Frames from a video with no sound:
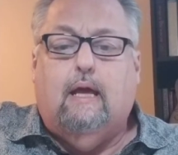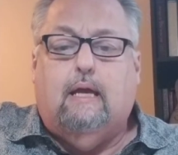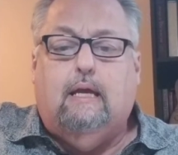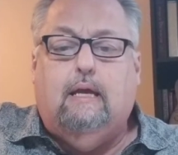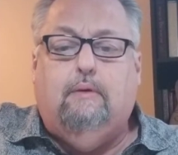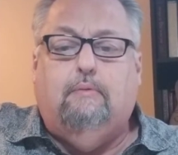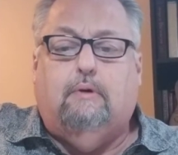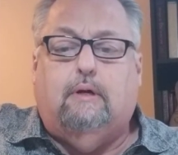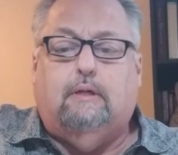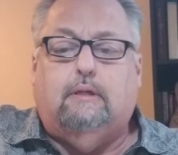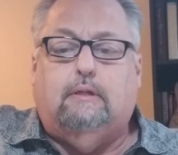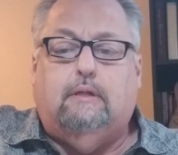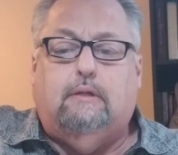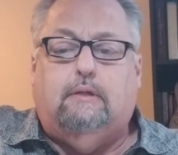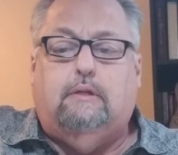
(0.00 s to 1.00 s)
He
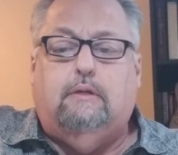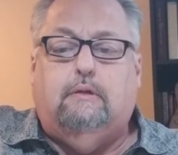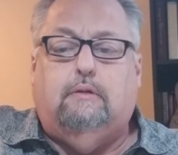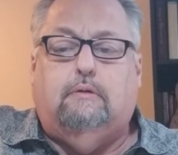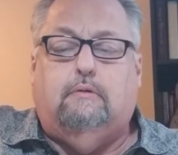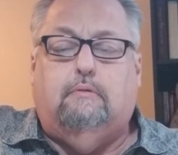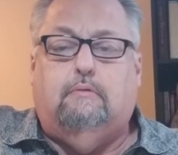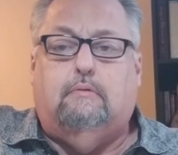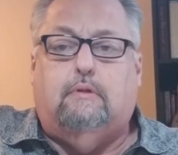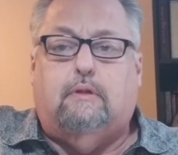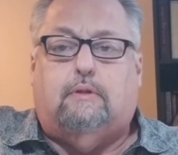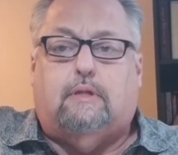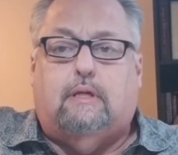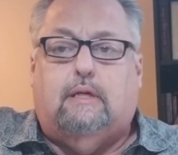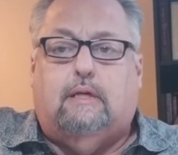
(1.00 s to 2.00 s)
wanted to do the
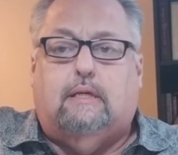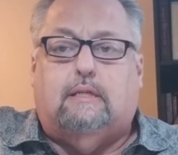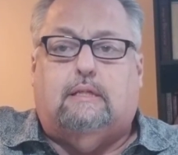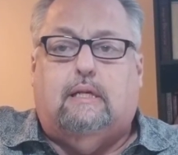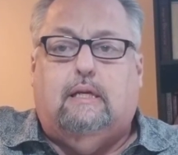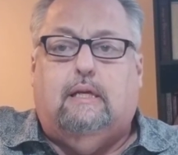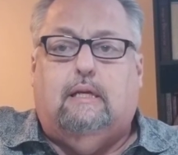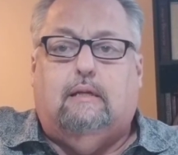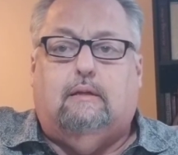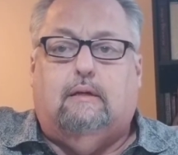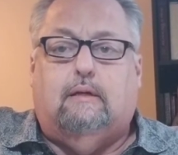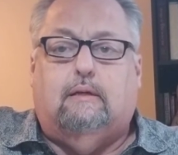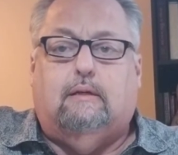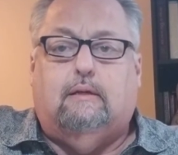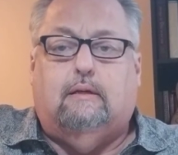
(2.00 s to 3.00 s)
things he
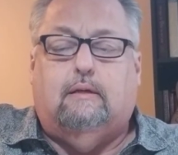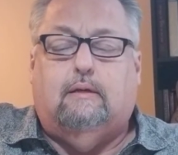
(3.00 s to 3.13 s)
loved.